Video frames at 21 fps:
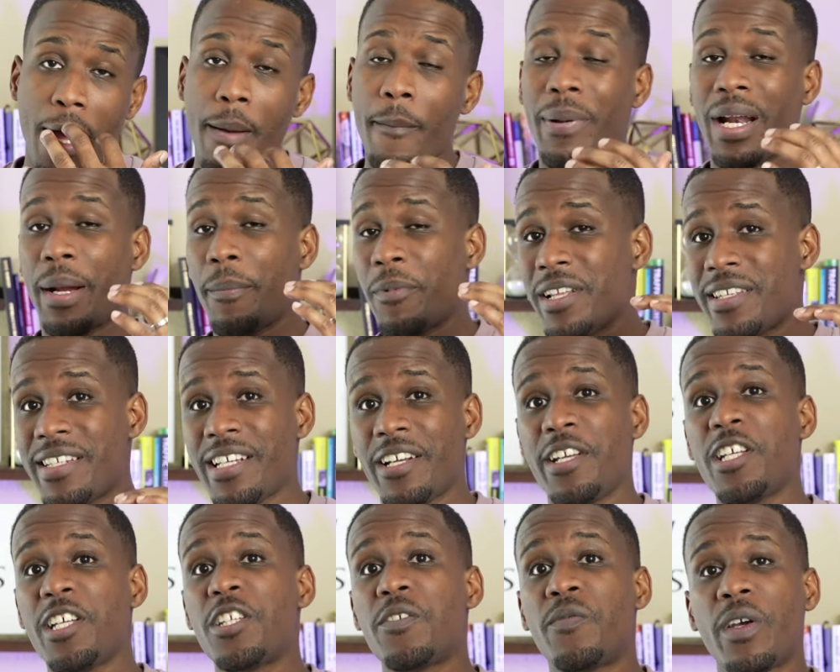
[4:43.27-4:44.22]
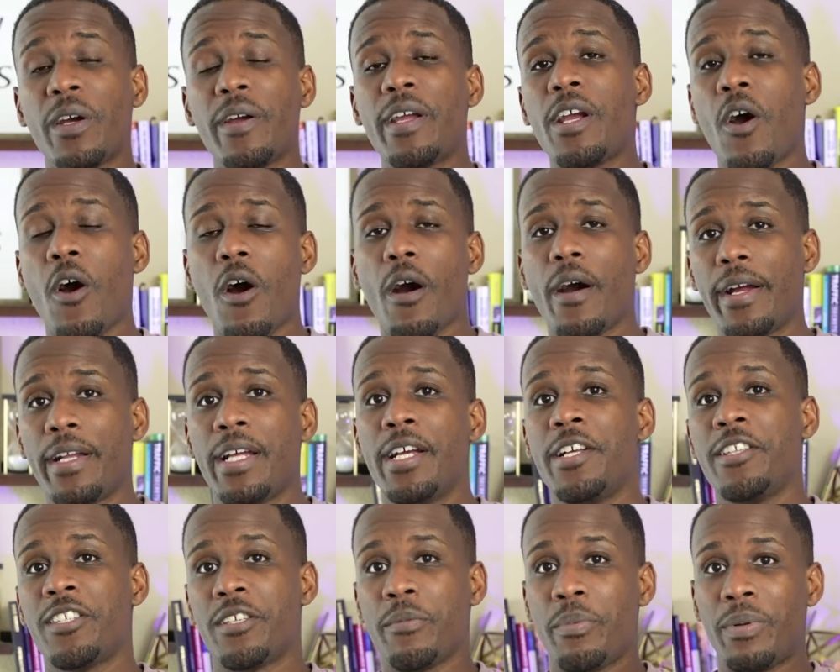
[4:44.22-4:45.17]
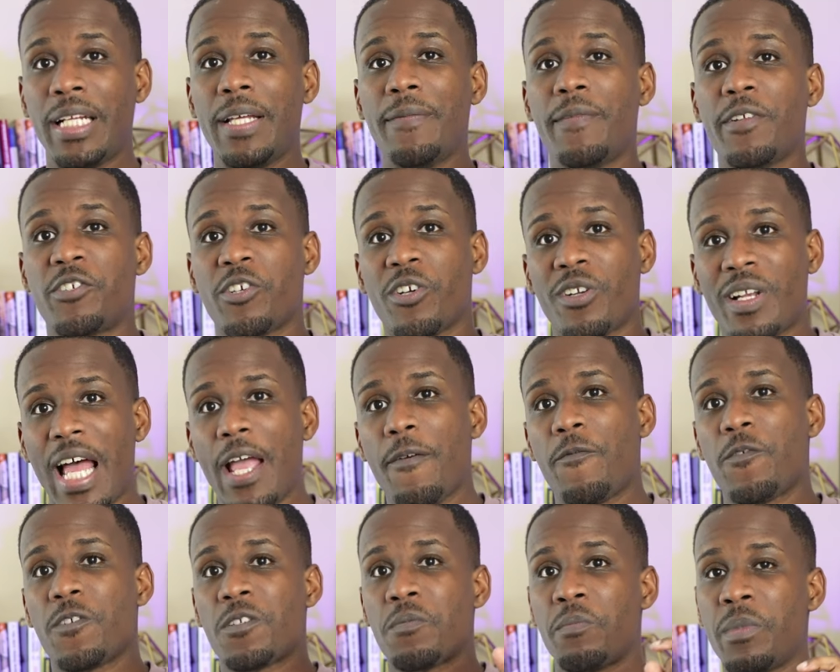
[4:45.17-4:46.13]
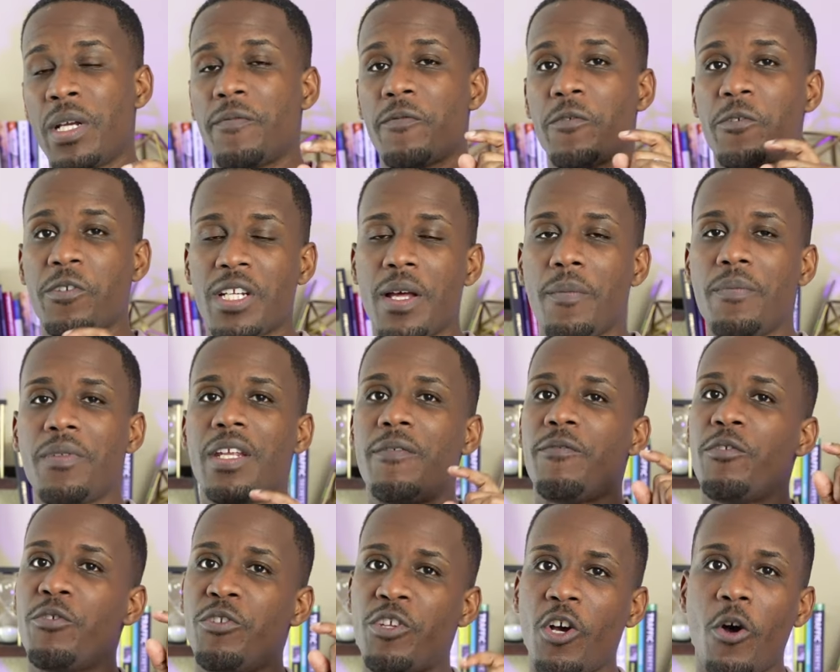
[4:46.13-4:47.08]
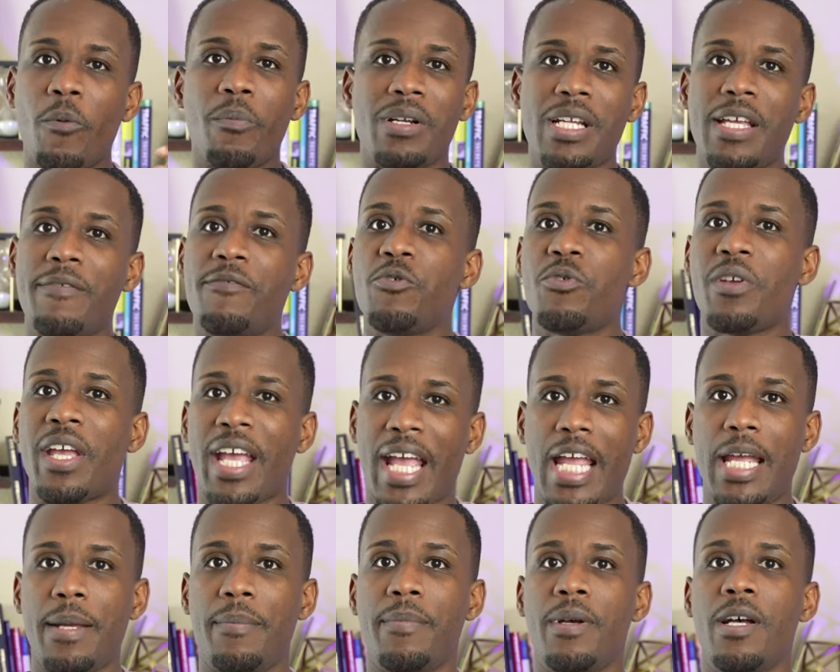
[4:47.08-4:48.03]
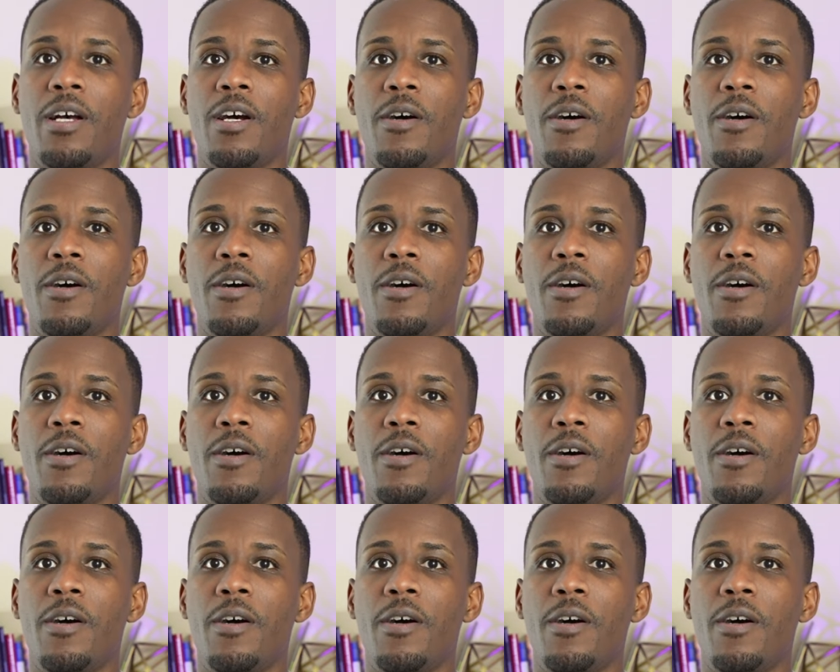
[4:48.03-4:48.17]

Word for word: but I'm going to tell you, it's very hard to believe that your life was meant for something if you don't believe you came